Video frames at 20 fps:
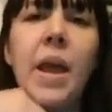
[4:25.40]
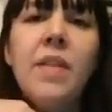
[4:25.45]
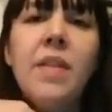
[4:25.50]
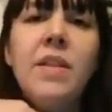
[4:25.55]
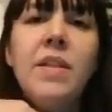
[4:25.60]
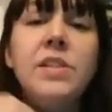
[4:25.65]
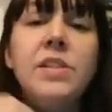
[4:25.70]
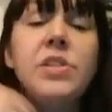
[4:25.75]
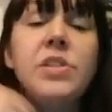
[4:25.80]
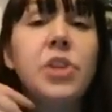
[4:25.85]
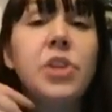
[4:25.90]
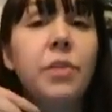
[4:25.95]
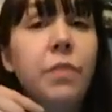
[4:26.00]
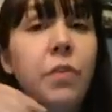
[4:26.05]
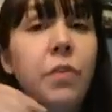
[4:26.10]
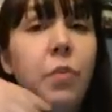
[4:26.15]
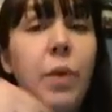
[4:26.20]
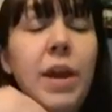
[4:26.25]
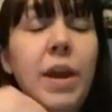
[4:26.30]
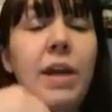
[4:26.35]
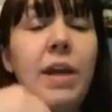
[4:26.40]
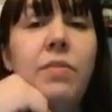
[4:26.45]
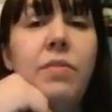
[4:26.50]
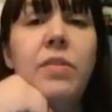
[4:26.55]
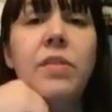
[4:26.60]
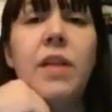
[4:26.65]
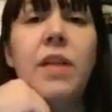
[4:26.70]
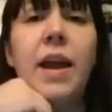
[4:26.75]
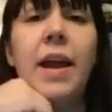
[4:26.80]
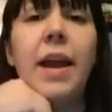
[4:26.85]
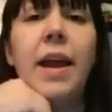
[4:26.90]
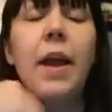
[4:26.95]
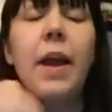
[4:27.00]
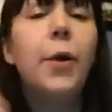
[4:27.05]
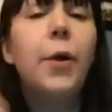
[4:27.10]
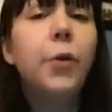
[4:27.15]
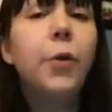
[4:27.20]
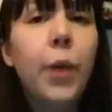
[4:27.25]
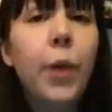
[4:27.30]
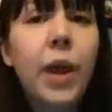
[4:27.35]
And then surface waves like
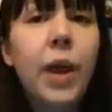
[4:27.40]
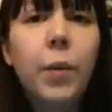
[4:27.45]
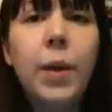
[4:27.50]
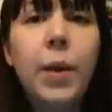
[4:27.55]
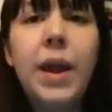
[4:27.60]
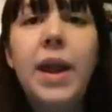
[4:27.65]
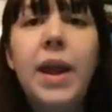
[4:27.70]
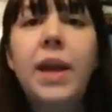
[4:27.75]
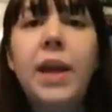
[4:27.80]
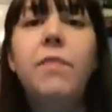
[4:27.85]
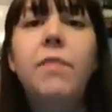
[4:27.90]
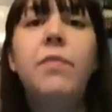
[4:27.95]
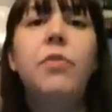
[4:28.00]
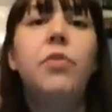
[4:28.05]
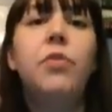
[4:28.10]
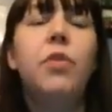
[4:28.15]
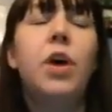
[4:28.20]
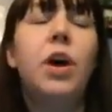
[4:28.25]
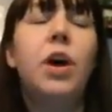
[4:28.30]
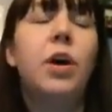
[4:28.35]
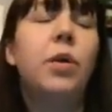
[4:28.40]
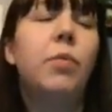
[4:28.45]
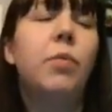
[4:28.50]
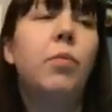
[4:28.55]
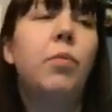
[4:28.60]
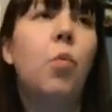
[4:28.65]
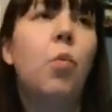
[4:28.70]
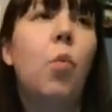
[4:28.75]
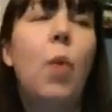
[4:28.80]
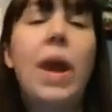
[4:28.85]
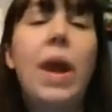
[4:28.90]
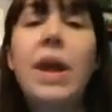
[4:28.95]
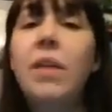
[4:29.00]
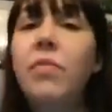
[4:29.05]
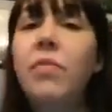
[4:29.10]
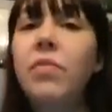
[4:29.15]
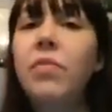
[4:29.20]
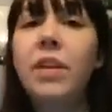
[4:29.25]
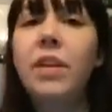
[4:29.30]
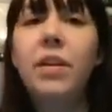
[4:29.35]
earthquake waves,
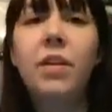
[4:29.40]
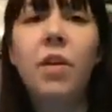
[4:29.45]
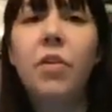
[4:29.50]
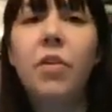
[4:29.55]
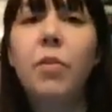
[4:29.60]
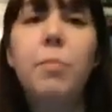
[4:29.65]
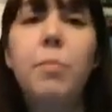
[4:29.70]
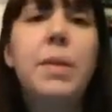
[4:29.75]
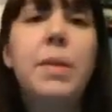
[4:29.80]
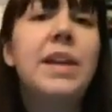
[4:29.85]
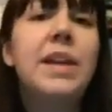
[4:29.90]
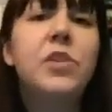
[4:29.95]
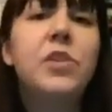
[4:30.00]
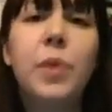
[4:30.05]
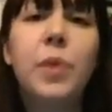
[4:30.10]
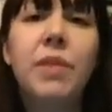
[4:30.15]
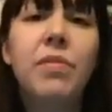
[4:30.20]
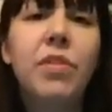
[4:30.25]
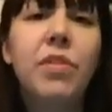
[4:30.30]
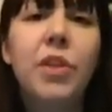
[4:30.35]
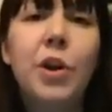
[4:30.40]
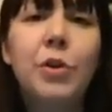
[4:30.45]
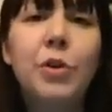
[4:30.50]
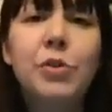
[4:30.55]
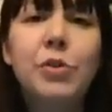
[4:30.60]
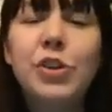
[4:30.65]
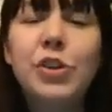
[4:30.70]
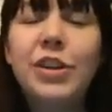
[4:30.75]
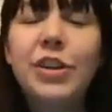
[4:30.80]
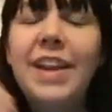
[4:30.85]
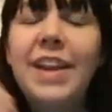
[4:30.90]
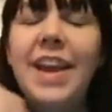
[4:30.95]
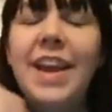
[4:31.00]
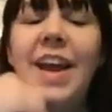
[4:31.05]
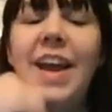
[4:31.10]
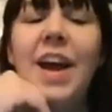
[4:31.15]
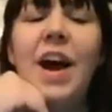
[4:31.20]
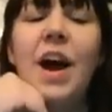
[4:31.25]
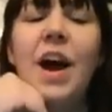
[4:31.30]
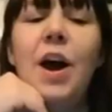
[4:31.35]
waves on the beach, waves in the ocean,
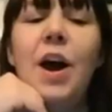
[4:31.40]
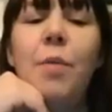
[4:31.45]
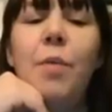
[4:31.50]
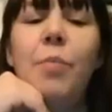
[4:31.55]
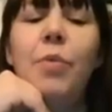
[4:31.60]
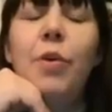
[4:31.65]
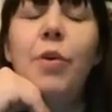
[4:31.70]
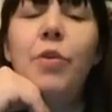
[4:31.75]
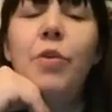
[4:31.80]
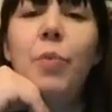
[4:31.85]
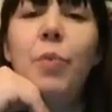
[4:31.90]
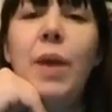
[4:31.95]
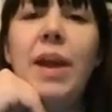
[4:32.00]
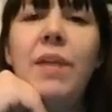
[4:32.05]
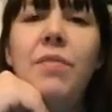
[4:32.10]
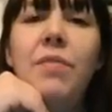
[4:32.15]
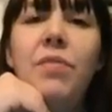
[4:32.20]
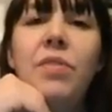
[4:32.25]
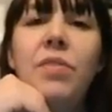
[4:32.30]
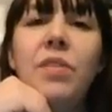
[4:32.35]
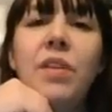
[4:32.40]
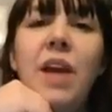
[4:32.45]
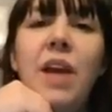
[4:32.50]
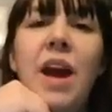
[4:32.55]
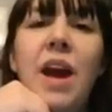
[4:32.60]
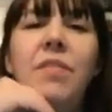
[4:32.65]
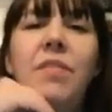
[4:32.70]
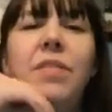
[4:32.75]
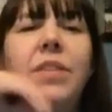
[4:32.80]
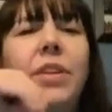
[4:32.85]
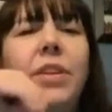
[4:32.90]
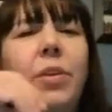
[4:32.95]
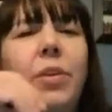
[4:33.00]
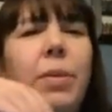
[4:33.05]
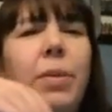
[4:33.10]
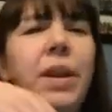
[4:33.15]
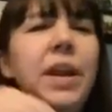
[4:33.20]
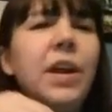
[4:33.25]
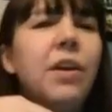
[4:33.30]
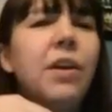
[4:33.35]
those waves have a
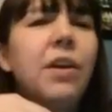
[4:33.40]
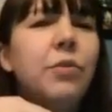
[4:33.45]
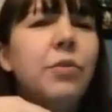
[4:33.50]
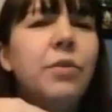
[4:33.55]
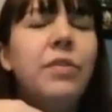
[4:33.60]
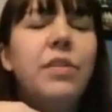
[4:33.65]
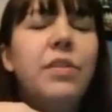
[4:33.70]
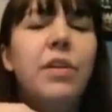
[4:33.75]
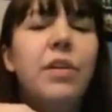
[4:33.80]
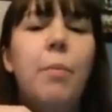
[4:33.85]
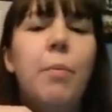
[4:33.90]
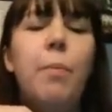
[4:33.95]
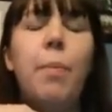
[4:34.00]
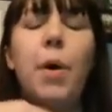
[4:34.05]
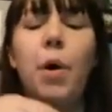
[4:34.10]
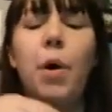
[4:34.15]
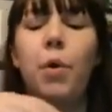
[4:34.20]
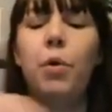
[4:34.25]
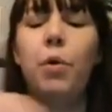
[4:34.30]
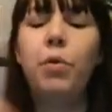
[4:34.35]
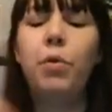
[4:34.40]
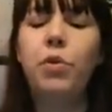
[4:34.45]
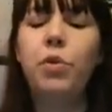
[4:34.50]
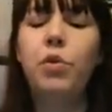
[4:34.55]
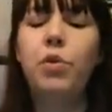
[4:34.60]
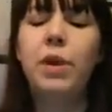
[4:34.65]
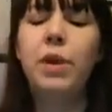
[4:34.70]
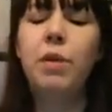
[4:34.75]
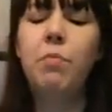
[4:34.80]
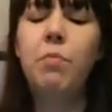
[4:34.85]
little bit of characteristic of both. You